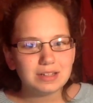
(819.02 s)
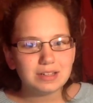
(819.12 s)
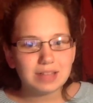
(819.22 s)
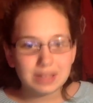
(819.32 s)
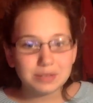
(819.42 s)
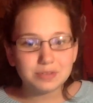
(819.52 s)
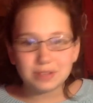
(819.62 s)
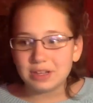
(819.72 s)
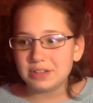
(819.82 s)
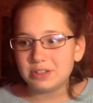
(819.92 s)
They used
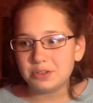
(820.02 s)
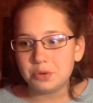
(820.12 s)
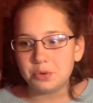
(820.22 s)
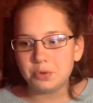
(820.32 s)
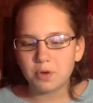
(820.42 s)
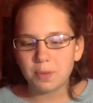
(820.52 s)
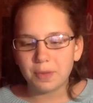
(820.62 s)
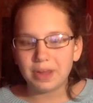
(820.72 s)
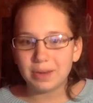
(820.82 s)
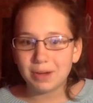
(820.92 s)
it to
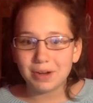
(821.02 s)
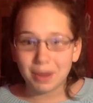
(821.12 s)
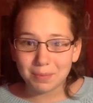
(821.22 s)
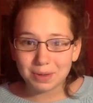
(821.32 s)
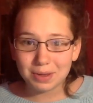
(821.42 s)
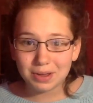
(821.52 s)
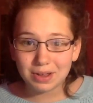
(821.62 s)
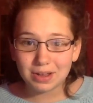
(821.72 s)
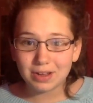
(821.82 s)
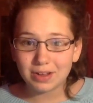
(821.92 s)
complain about not
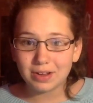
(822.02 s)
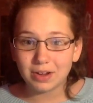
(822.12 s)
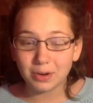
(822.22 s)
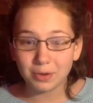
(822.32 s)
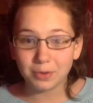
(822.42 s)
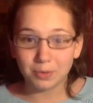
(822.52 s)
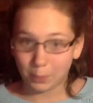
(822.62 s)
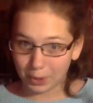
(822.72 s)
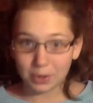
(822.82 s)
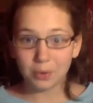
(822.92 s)
being a
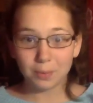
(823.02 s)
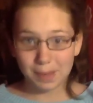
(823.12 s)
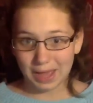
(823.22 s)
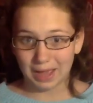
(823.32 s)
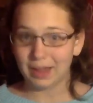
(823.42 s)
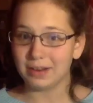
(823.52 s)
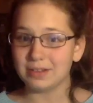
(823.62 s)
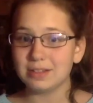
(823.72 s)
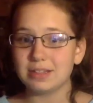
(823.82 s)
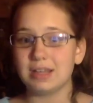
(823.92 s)
real
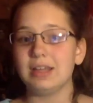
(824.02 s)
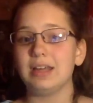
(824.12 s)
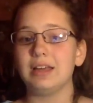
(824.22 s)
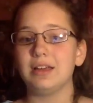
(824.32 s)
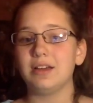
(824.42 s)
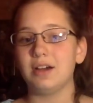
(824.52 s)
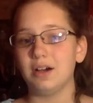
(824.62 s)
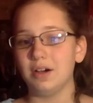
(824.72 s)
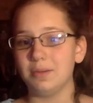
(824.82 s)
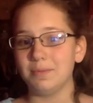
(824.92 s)
band,
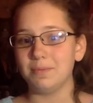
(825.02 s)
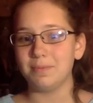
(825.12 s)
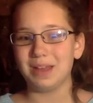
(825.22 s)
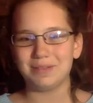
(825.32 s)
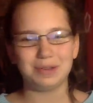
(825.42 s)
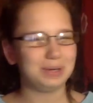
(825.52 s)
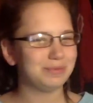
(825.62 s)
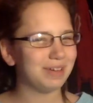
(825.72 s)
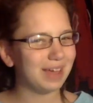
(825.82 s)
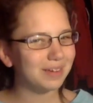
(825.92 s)
make fun of
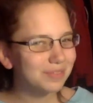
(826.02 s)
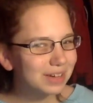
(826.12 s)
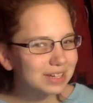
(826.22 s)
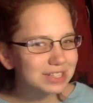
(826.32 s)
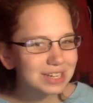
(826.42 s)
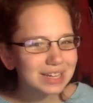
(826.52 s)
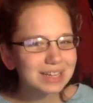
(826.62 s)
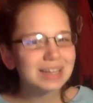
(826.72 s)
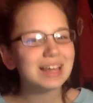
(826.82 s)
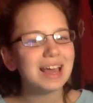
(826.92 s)
fan
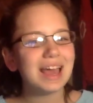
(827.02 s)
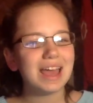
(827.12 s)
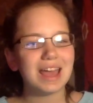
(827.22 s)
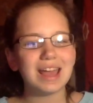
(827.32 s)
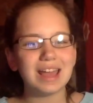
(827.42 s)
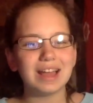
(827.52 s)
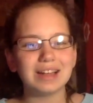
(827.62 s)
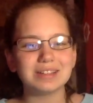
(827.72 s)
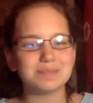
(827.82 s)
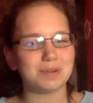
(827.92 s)
fiction,
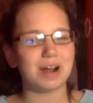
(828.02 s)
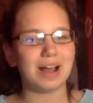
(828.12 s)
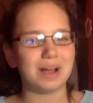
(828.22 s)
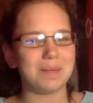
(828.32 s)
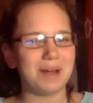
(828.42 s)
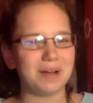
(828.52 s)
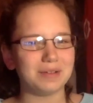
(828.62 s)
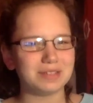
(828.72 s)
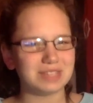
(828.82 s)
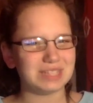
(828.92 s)
and brag about
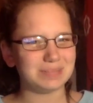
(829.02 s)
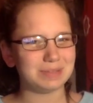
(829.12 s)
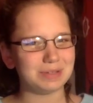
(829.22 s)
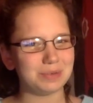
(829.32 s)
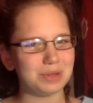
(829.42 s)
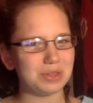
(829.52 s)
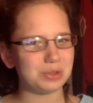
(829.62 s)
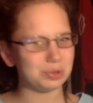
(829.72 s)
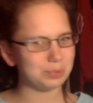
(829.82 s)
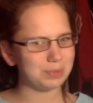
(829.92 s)
sleeping with
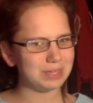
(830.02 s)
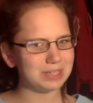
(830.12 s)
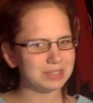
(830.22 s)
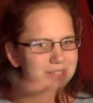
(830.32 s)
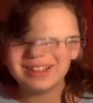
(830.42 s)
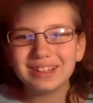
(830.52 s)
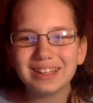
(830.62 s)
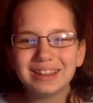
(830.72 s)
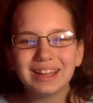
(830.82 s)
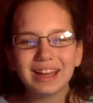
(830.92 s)
groupies. And also,
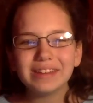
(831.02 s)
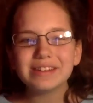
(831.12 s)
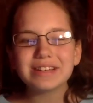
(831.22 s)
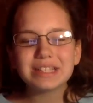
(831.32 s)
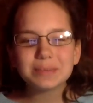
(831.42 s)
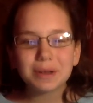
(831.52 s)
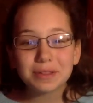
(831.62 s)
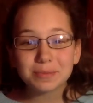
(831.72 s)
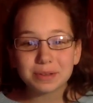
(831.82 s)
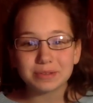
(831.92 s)
in the end, it's about the
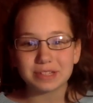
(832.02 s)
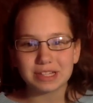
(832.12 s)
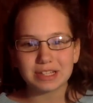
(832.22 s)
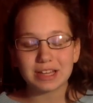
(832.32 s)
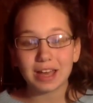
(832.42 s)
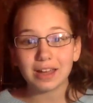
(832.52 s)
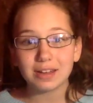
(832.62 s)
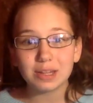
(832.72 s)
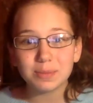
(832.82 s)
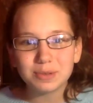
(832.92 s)
music,
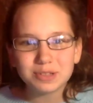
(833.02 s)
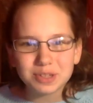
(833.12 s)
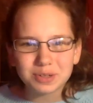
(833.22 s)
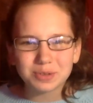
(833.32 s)
and the music